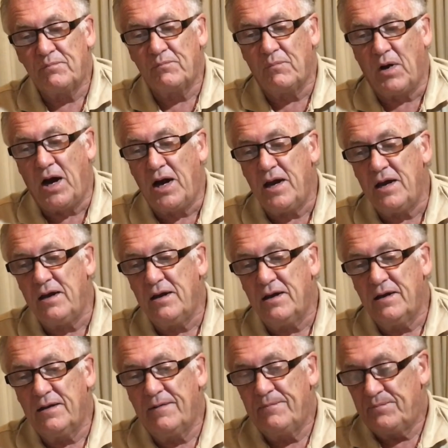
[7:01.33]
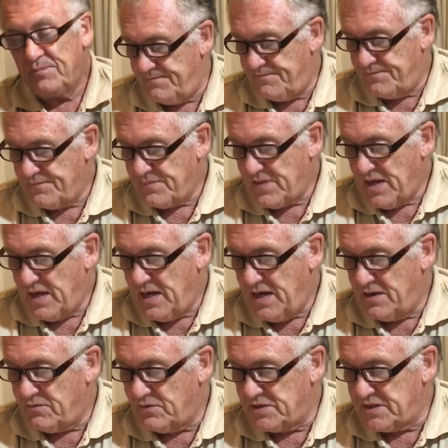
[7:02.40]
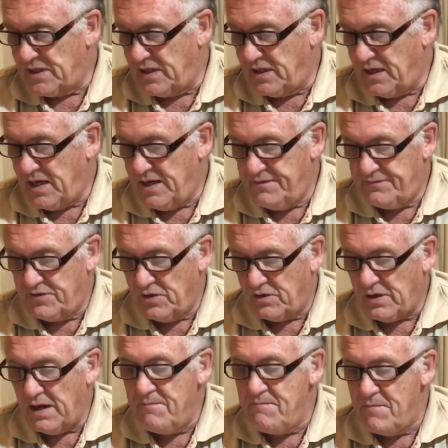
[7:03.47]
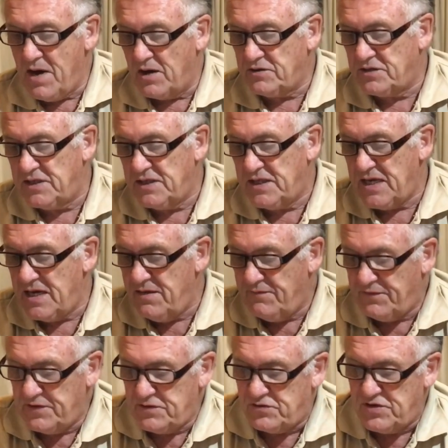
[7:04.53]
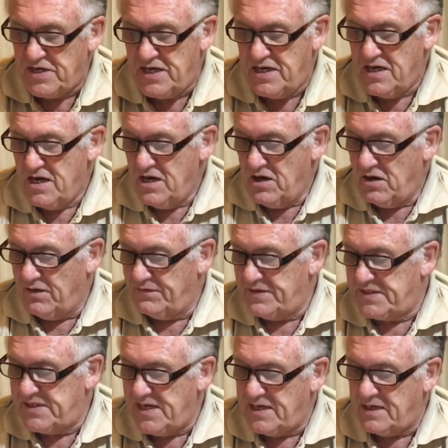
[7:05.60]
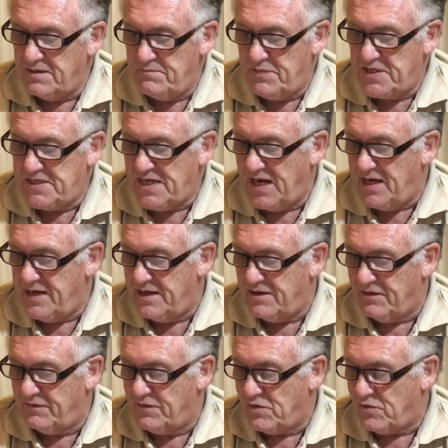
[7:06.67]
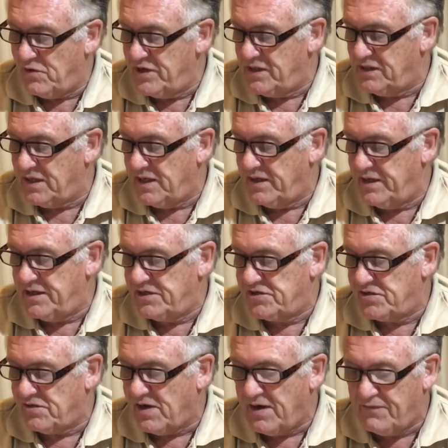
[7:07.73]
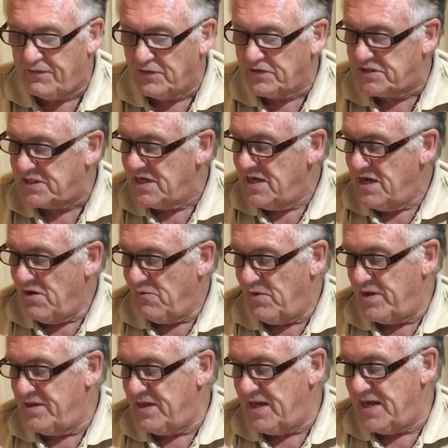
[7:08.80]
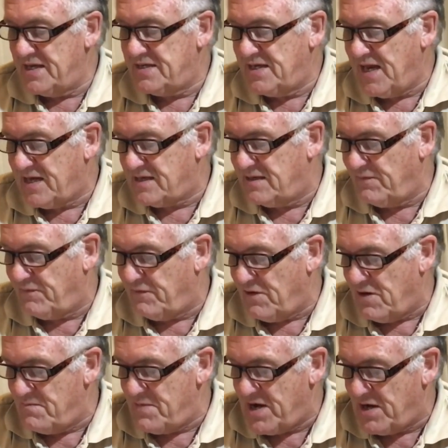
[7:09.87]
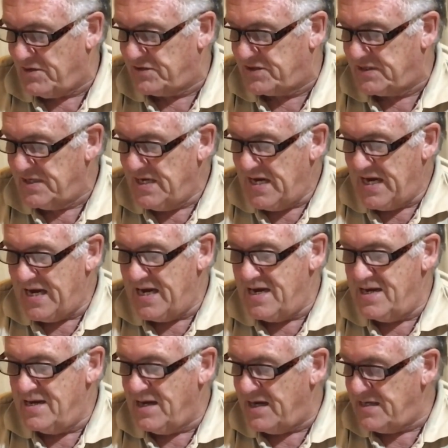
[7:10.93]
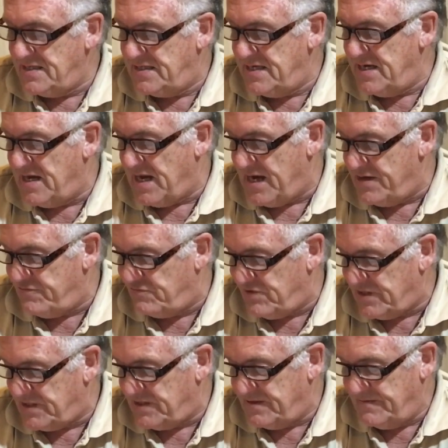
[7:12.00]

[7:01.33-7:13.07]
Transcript: by, it was a live dog, a mounted infantry of the 2nd Battalion of the Royal Irish Rifles, when they attacked a farmhouse in 1900.